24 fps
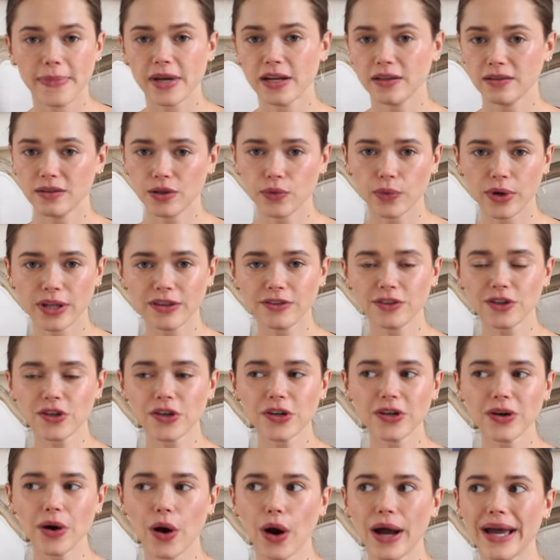But in the
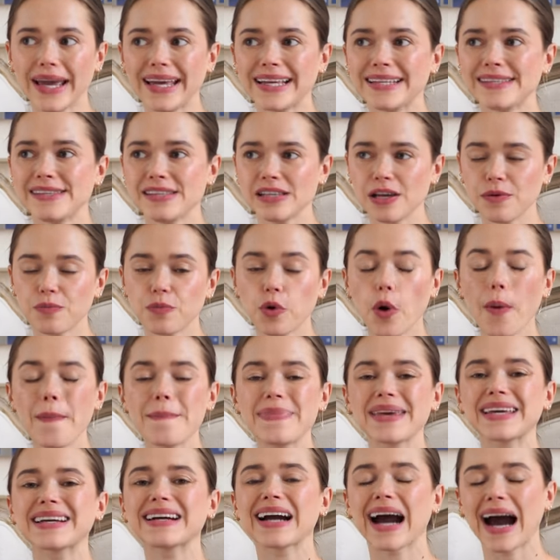winter, it's simple
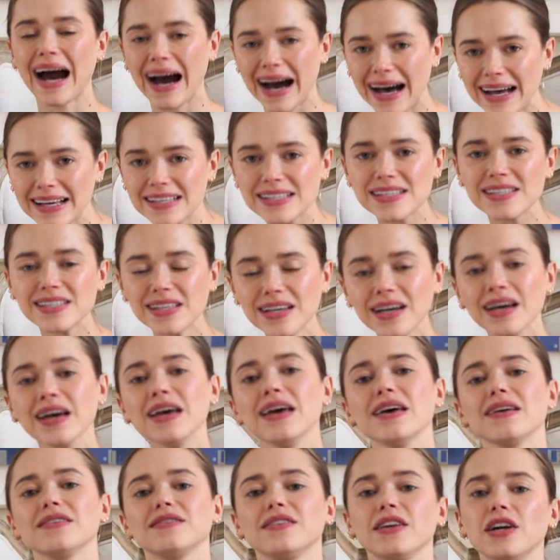because
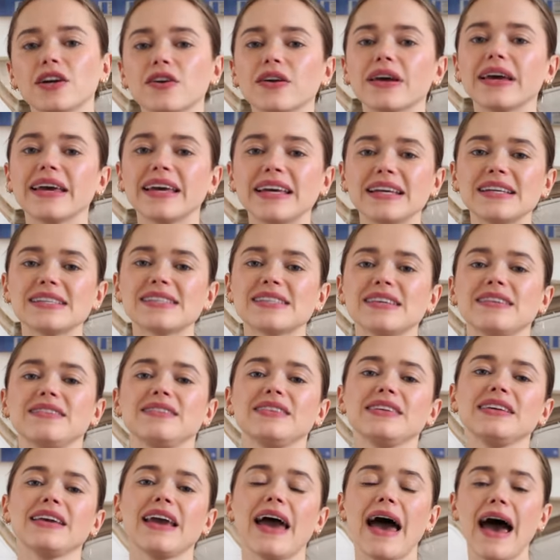there is
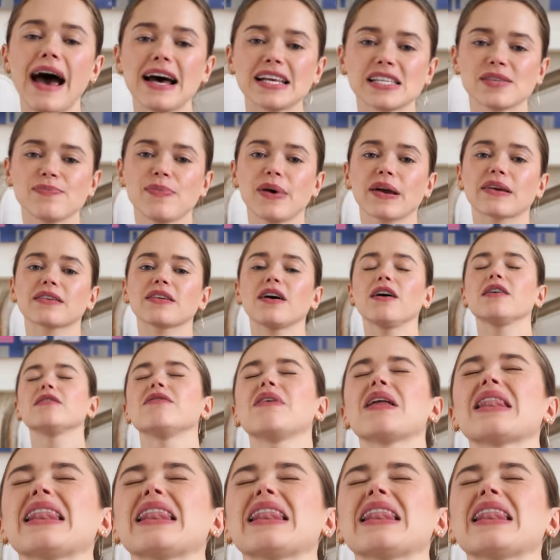the aspect of